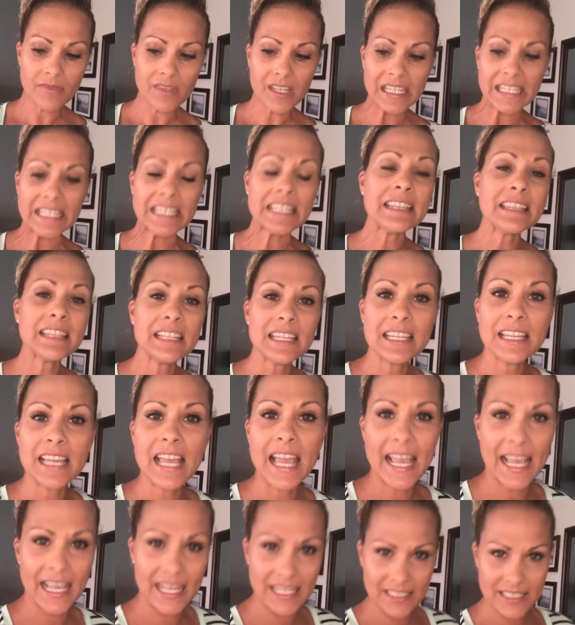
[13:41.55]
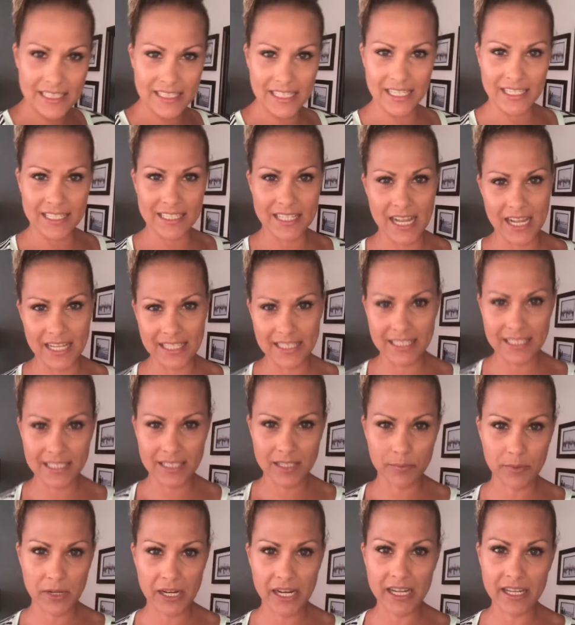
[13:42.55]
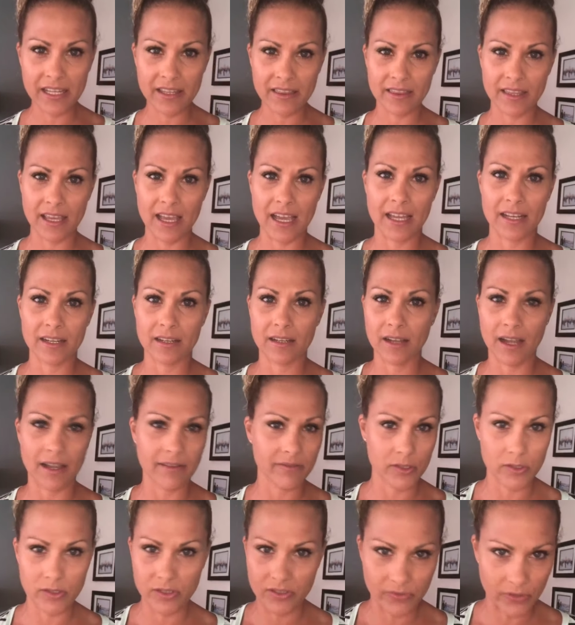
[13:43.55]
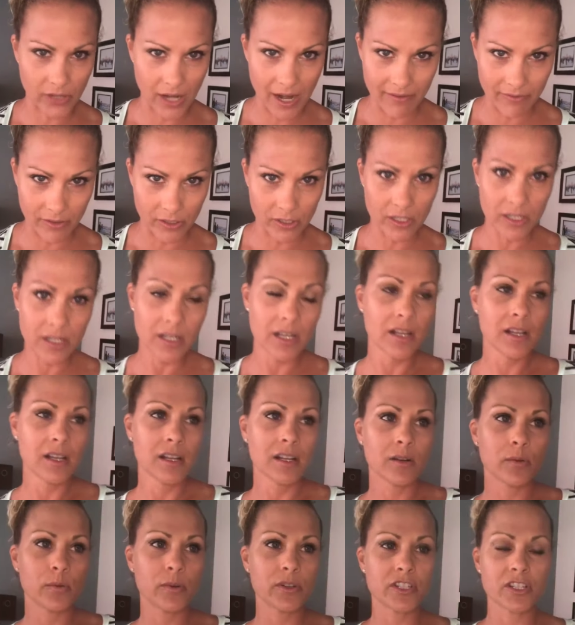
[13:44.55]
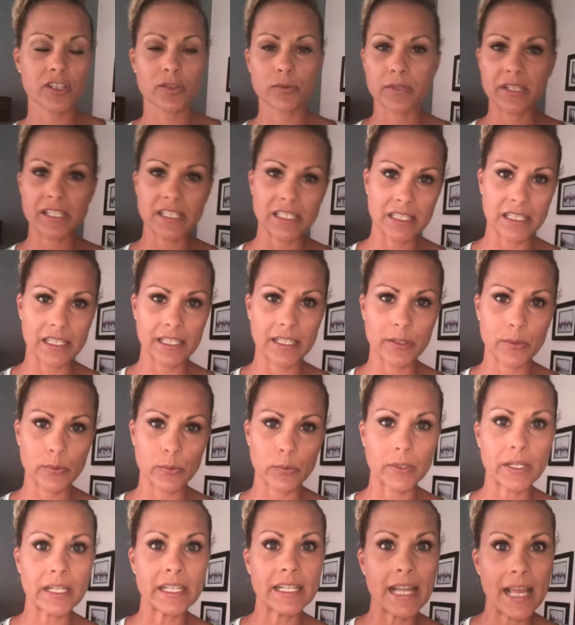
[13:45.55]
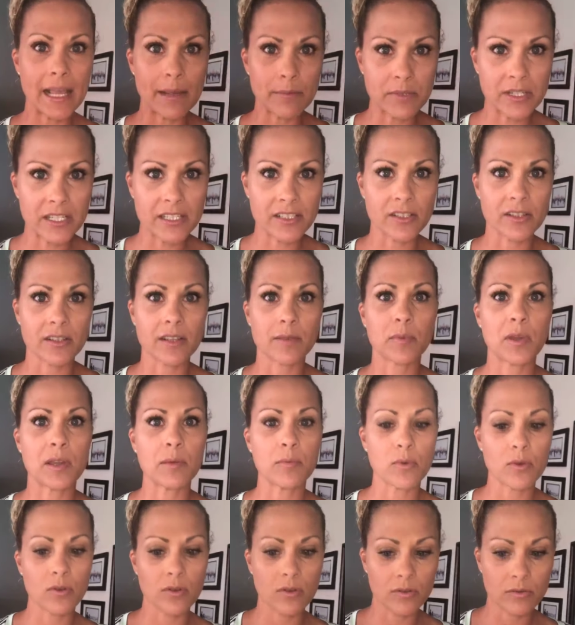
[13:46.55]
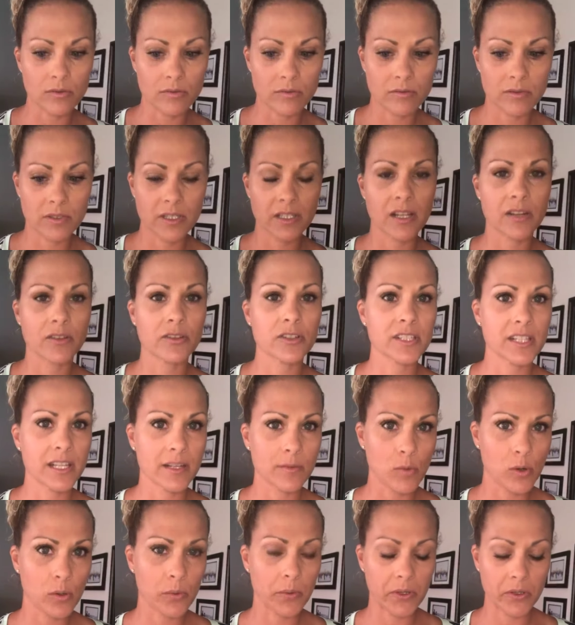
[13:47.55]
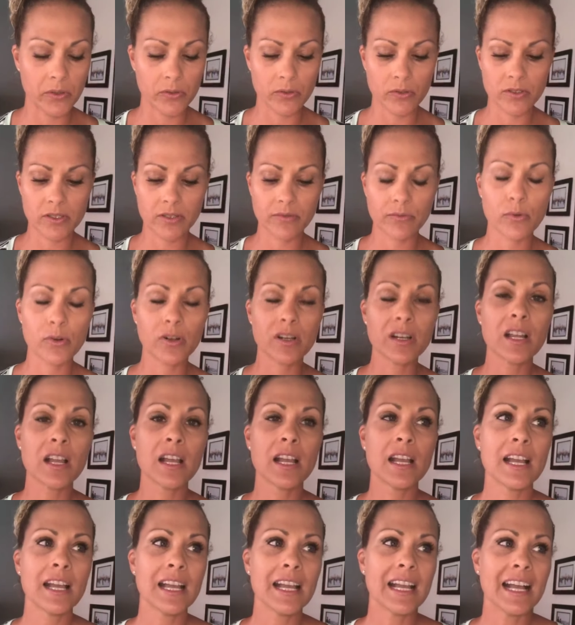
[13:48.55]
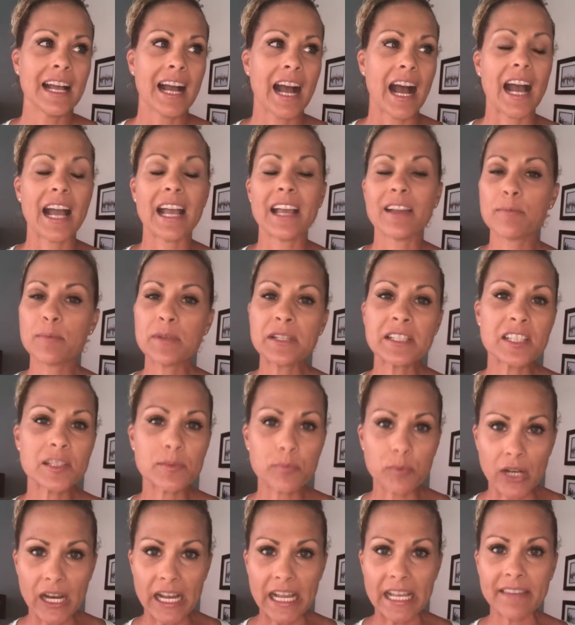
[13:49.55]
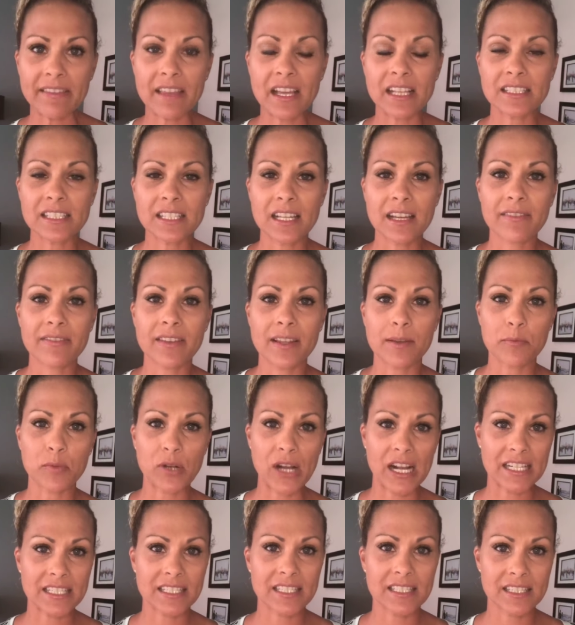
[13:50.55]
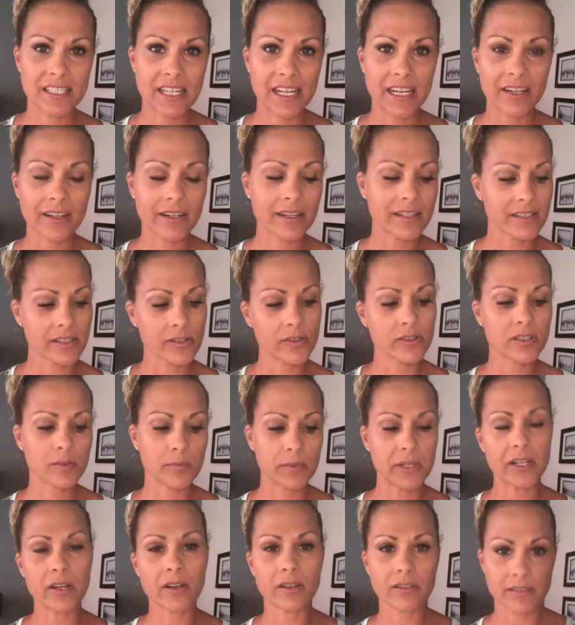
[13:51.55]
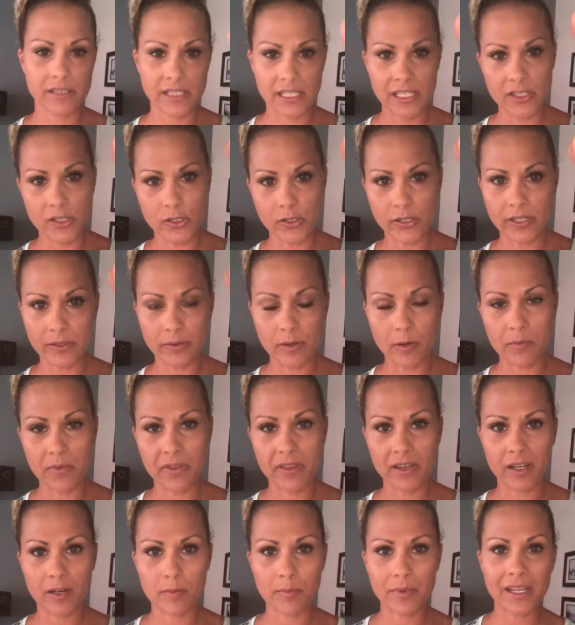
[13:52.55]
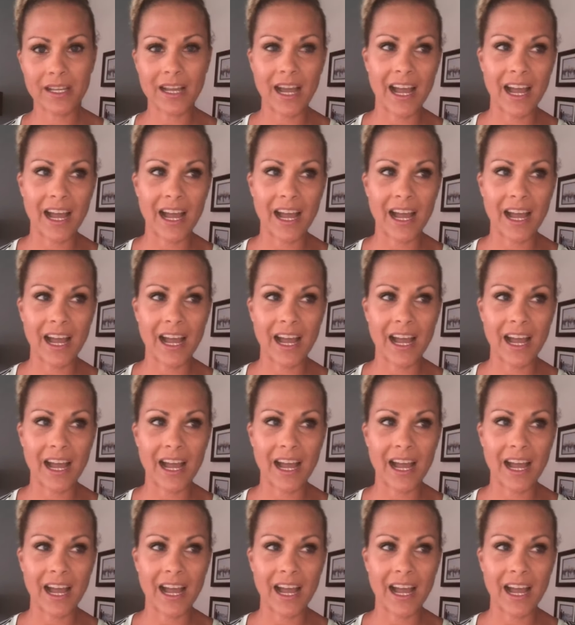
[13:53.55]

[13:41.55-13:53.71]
In the hand sanitizing spray that I've used forever, we just recently renamed it so that people could understand more what you use it for. I have been spraying that stuff in Braxton's hair, because it used to be called tea tree aromatherapy.